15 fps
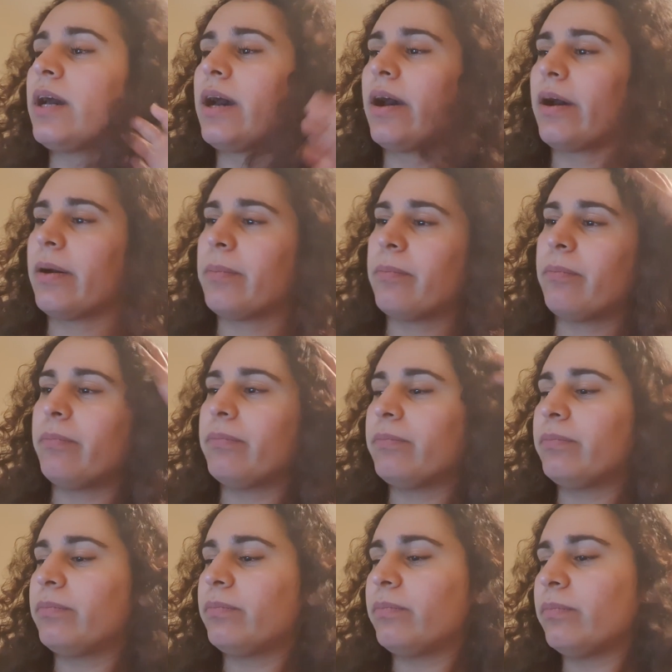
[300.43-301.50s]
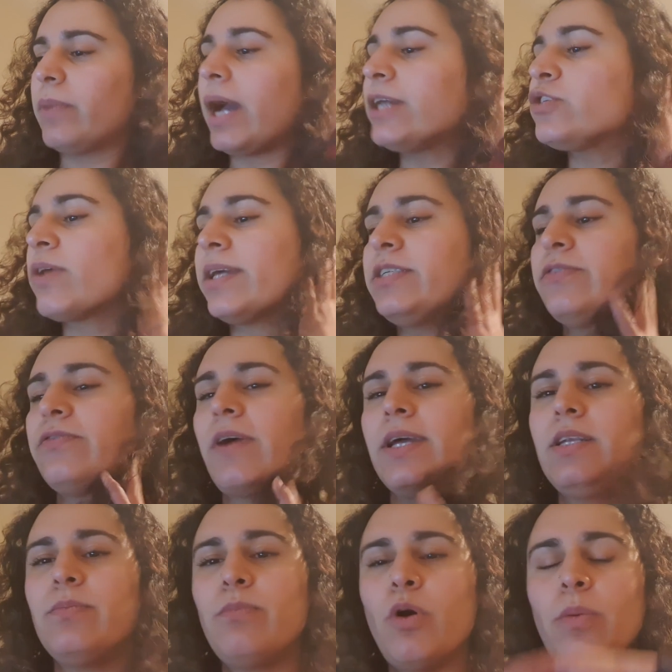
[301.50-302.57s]
I try to
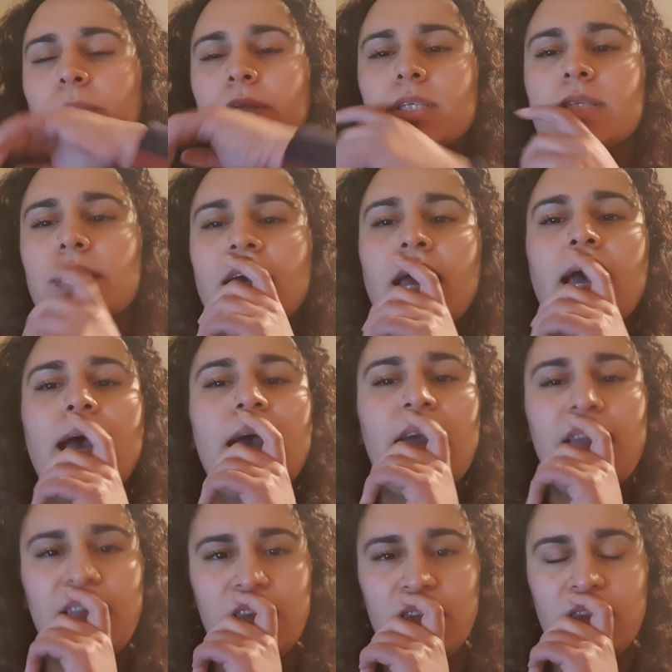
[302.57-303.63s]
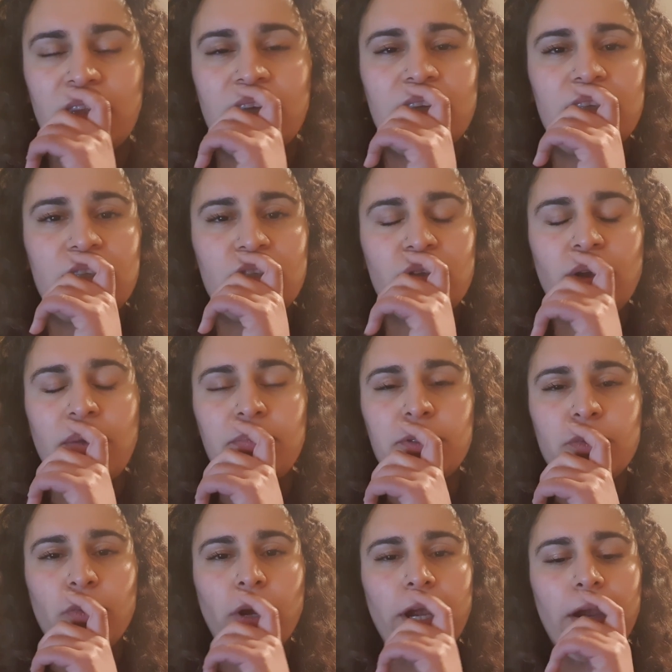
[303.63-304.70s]
find a moment in the script
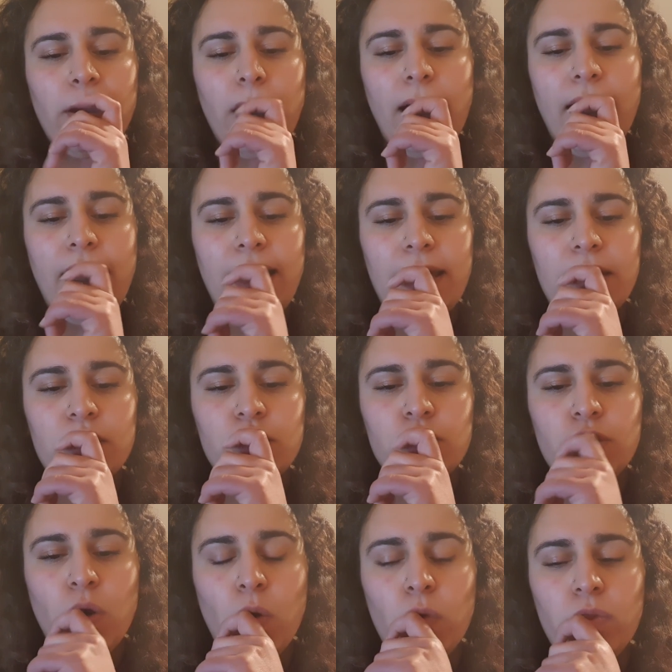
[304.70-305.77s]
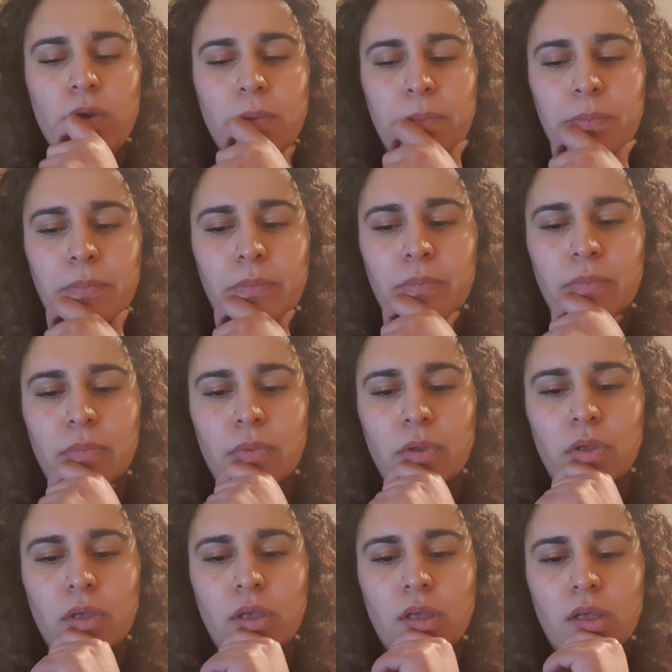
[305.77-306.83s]
where I show them,
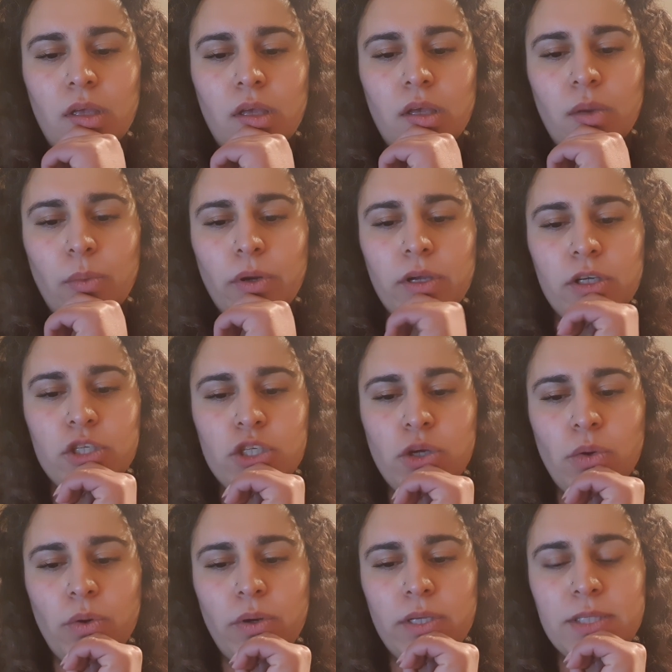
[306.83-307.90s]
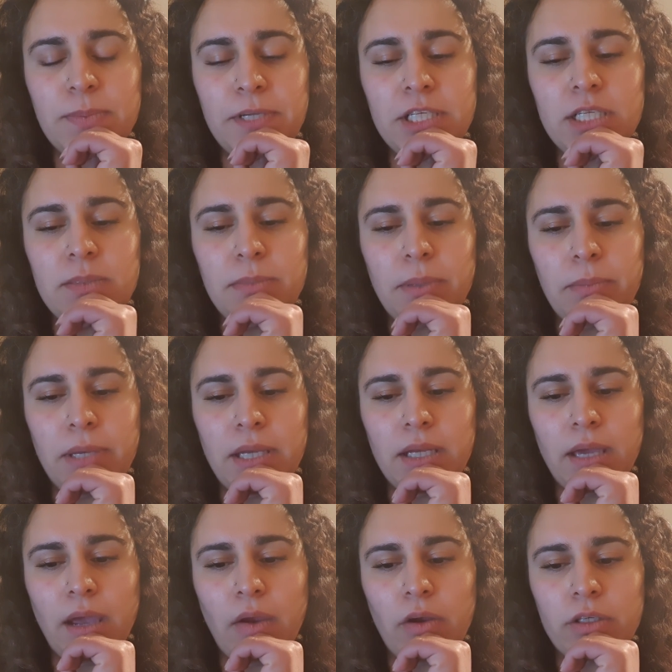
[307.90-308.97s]
where I show, especially my main
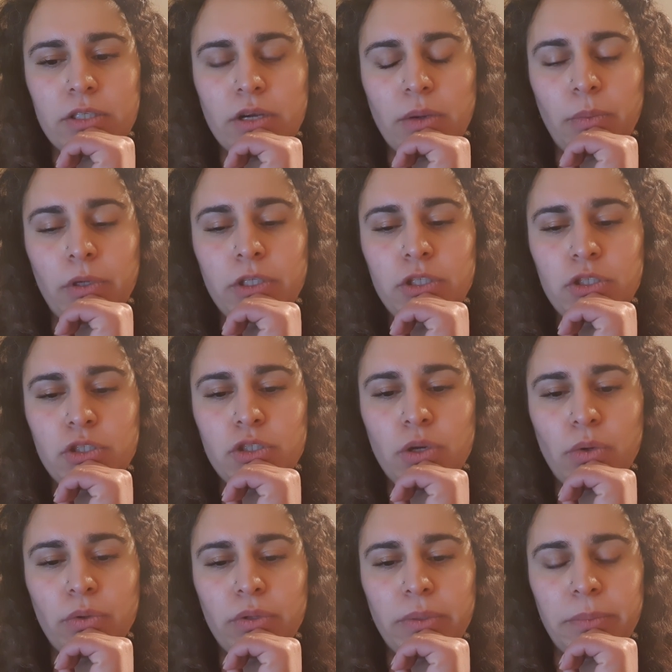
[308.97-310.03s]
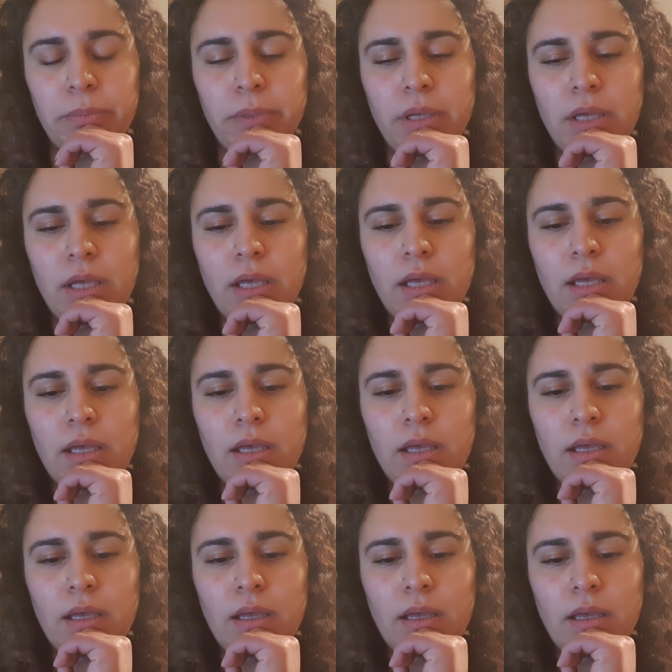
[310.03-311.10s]
character, I want to show them
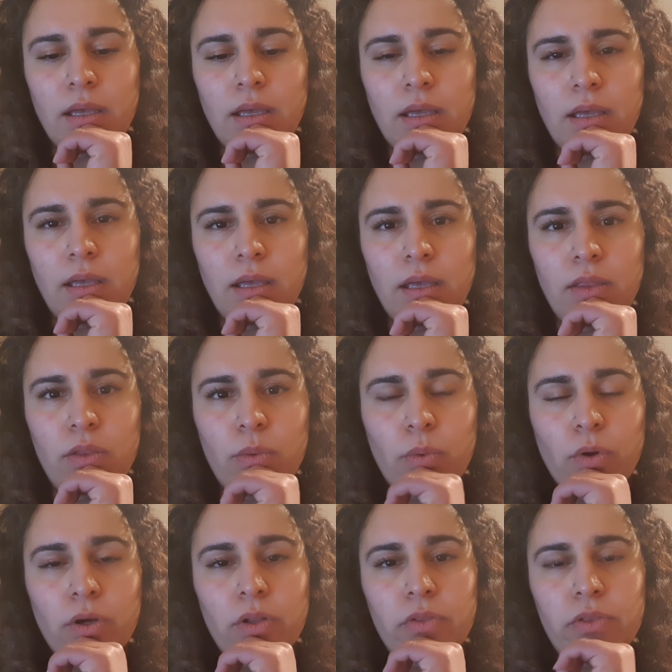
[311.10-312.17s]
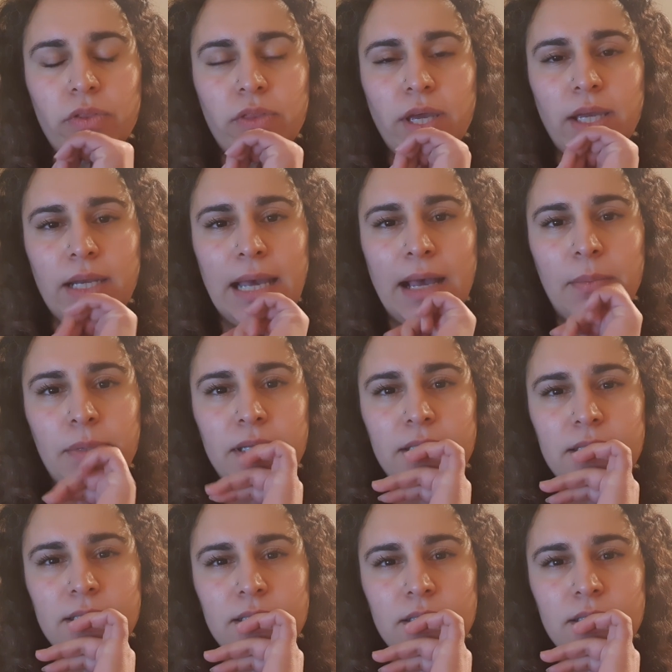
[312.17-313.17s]
in the world that they inhabit.